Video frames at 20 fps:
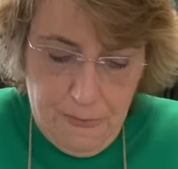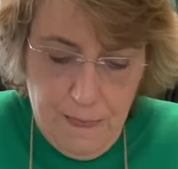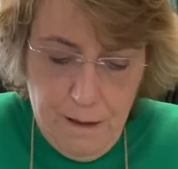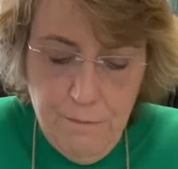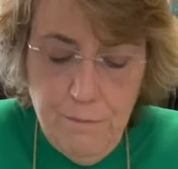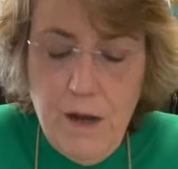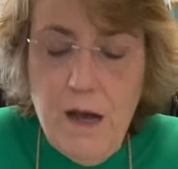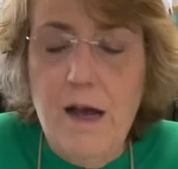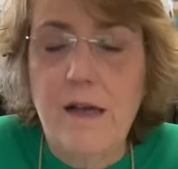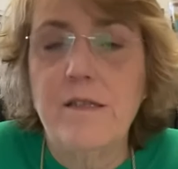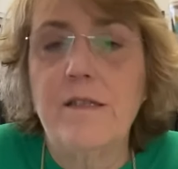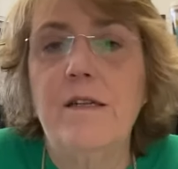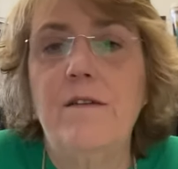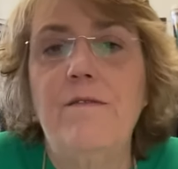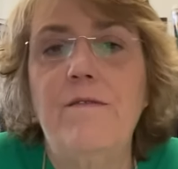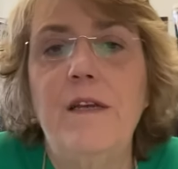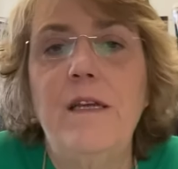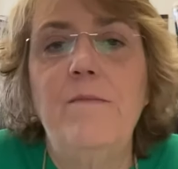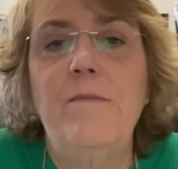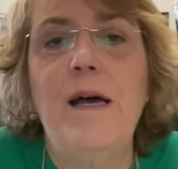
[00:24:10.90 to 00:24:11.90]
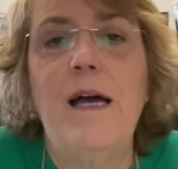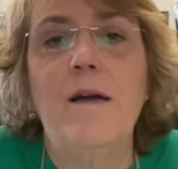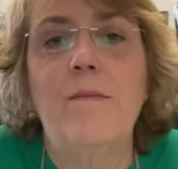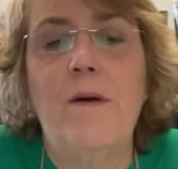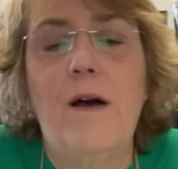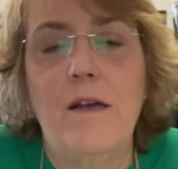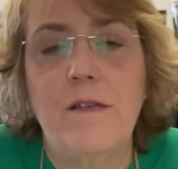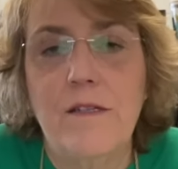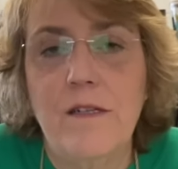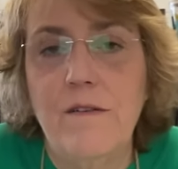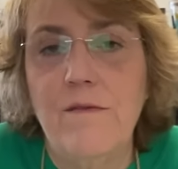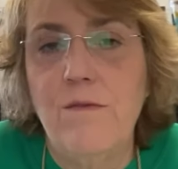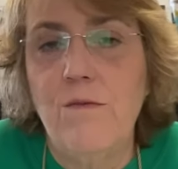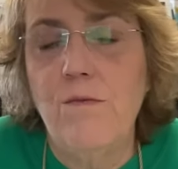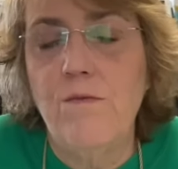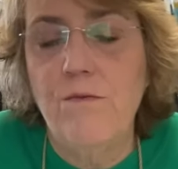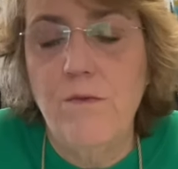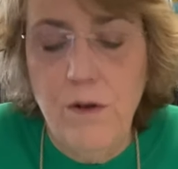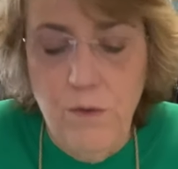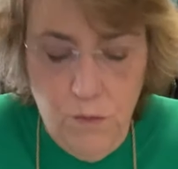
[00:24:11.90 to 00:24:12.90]
Positive feedback, positive
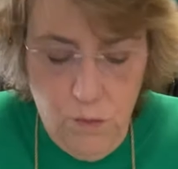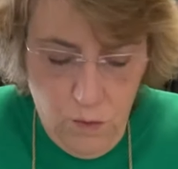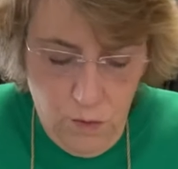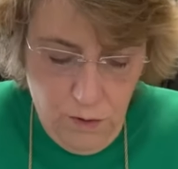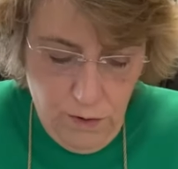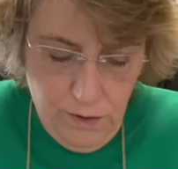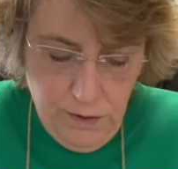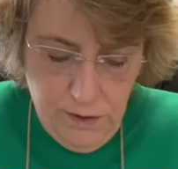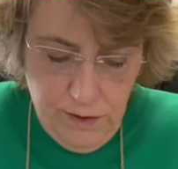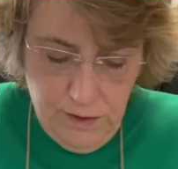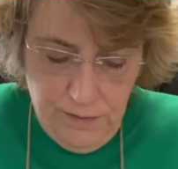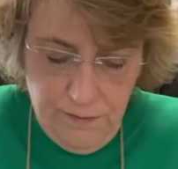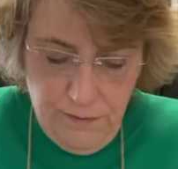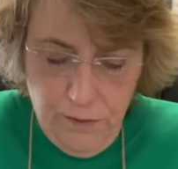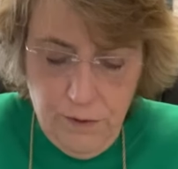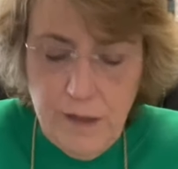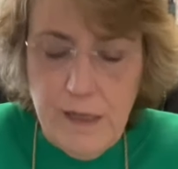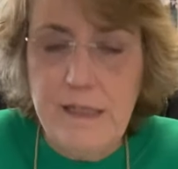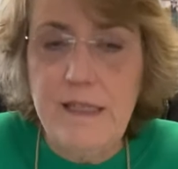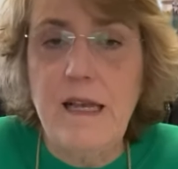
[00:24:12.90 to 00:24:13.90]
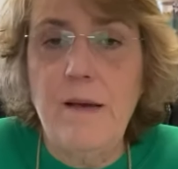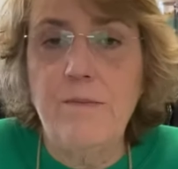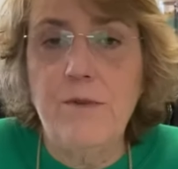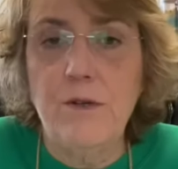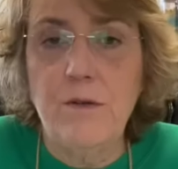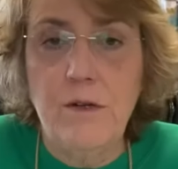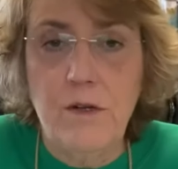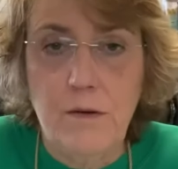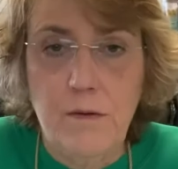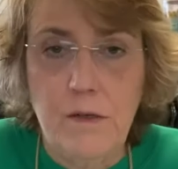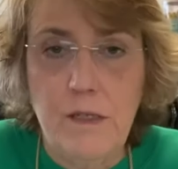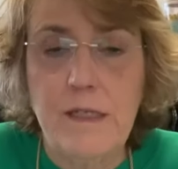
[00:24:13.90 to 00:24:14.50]
rewards for acceptable